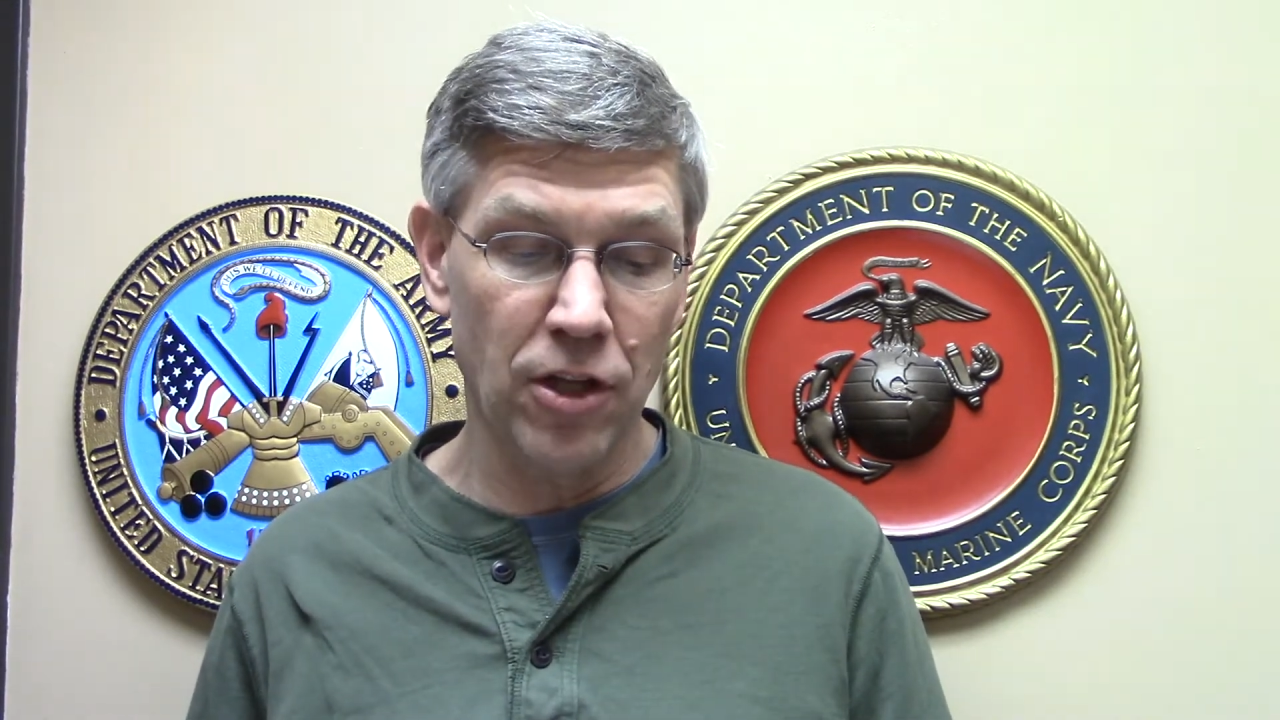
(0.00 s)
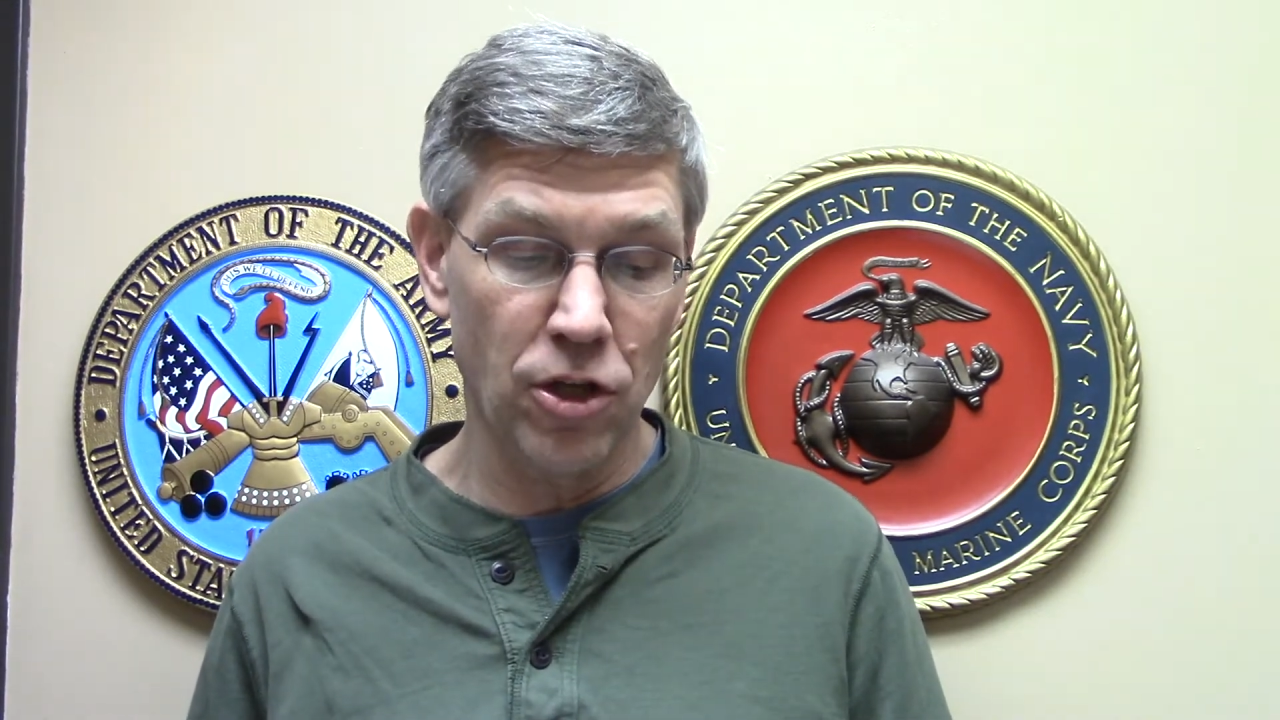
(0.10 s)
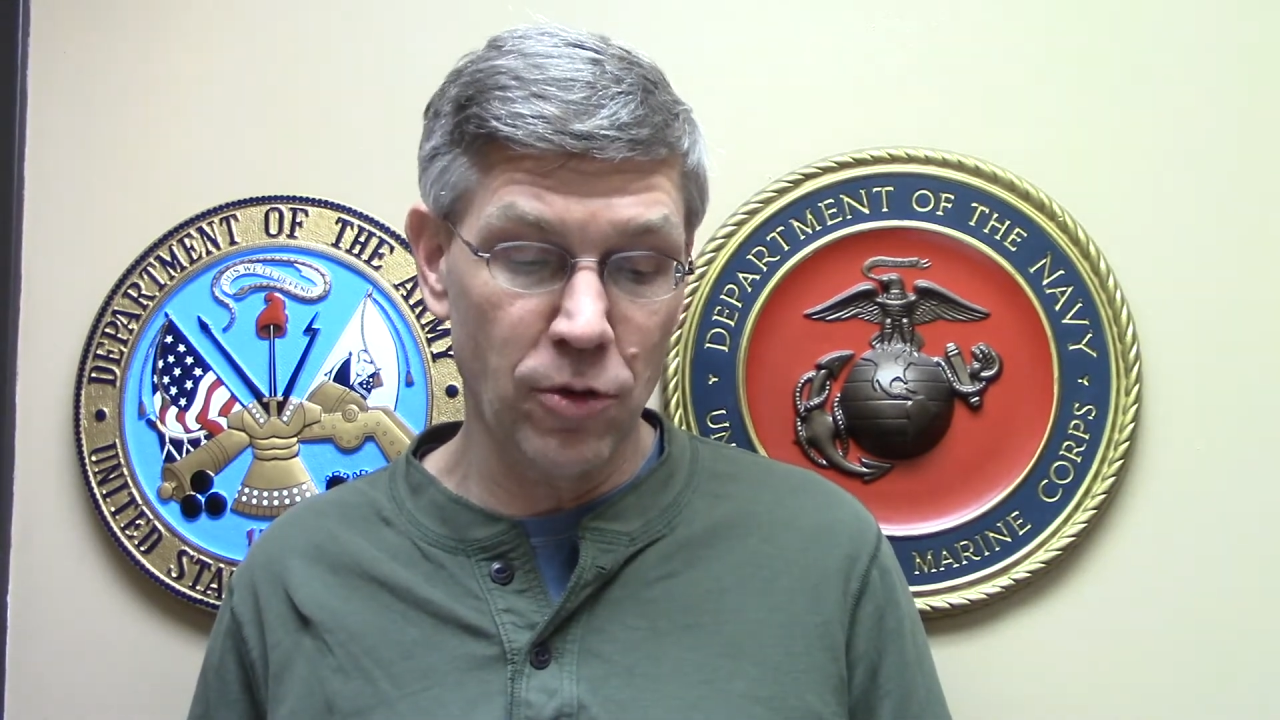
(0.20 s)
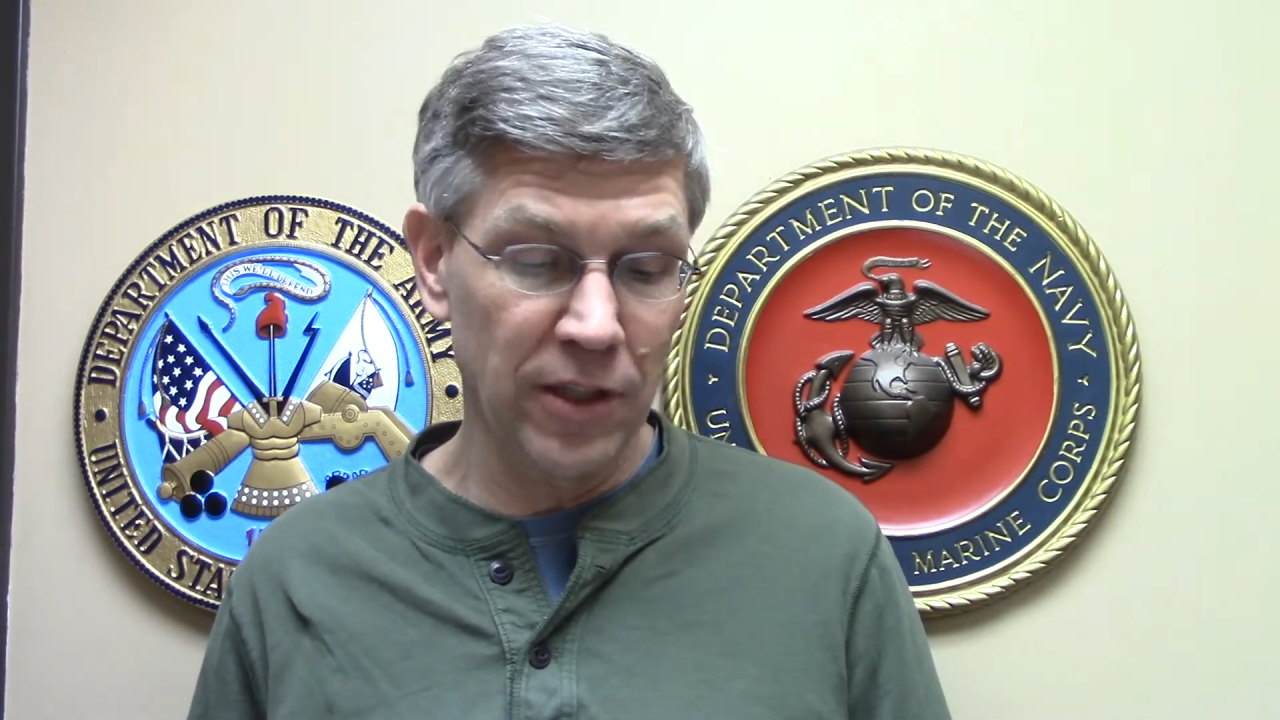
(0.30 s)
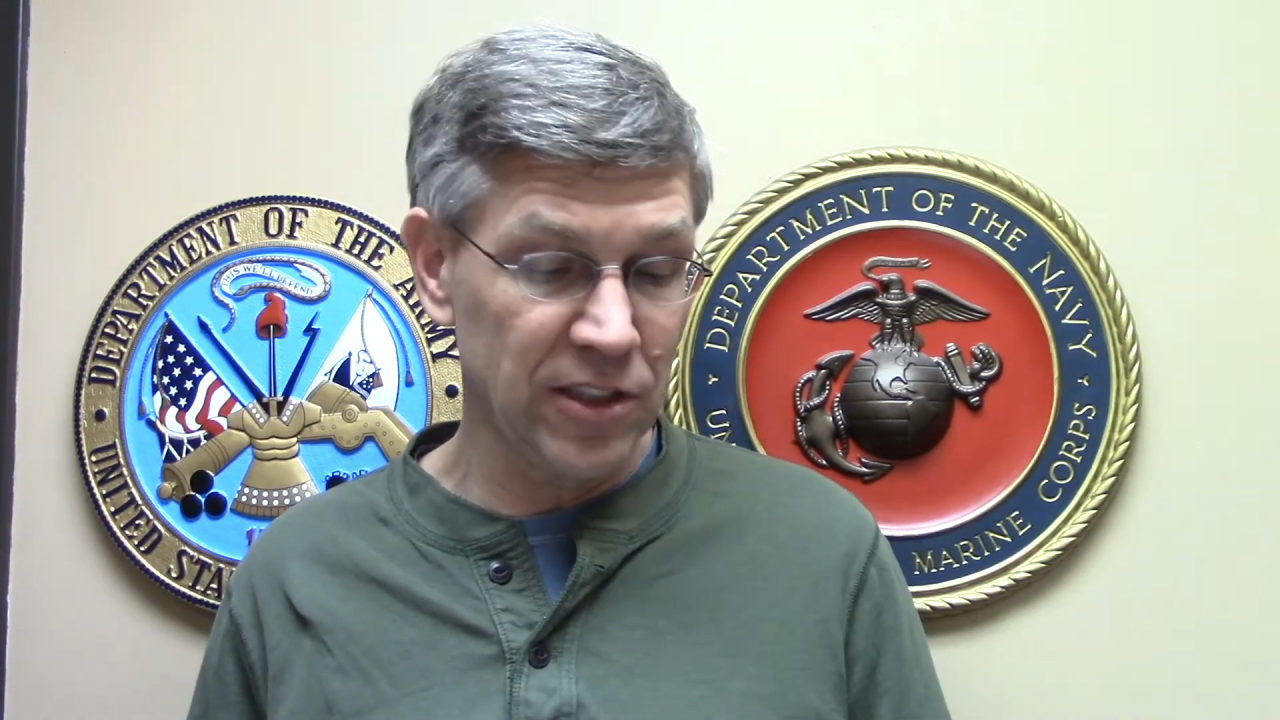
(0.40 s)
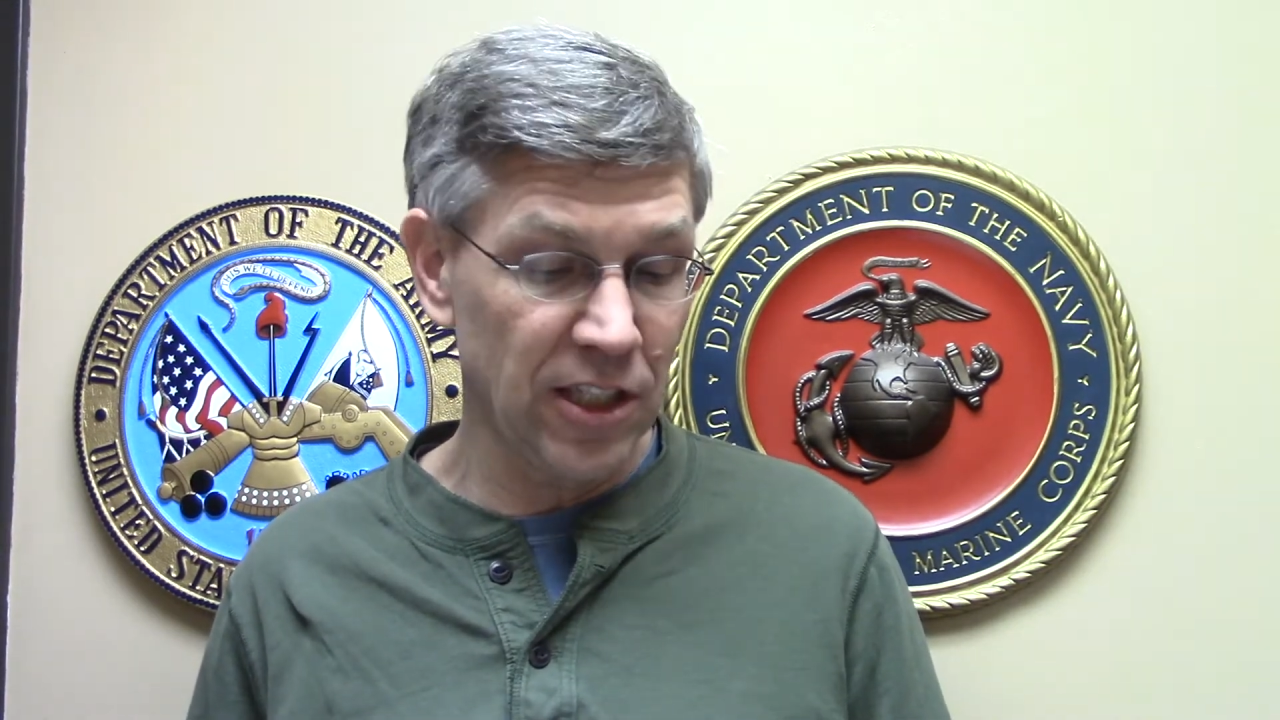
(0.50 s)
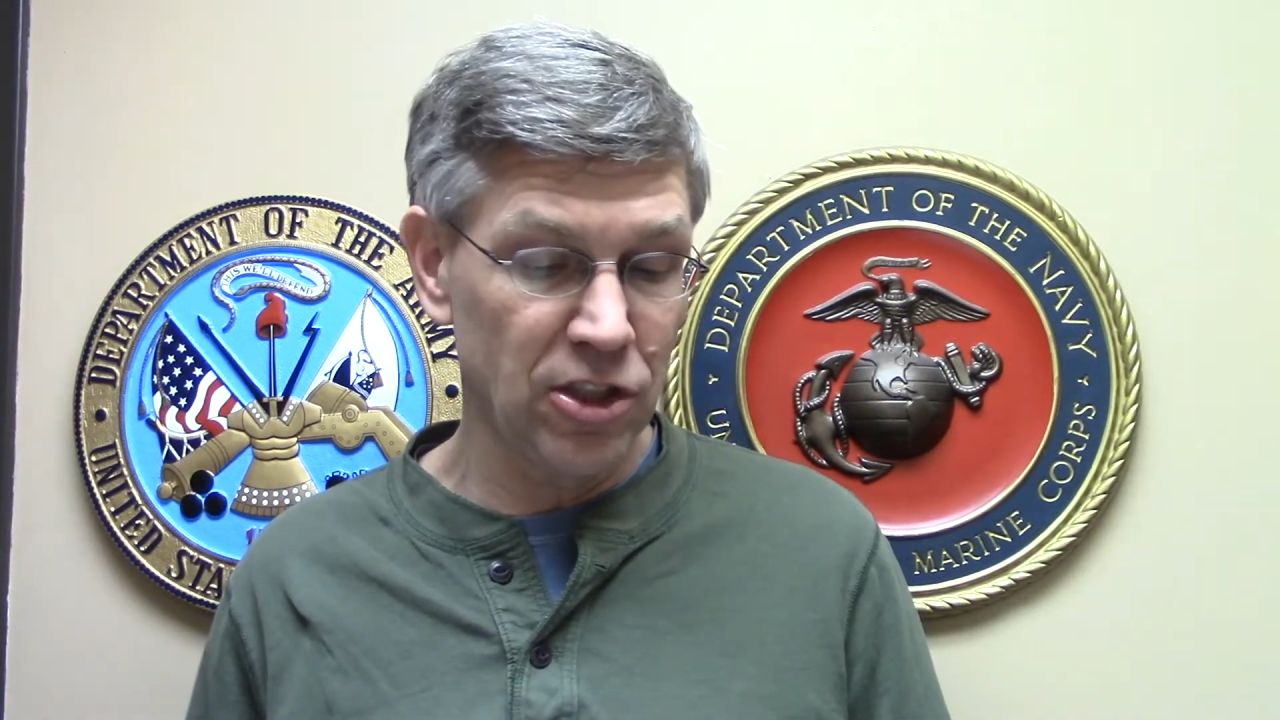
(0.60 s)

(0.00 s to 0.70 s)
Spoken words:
the USA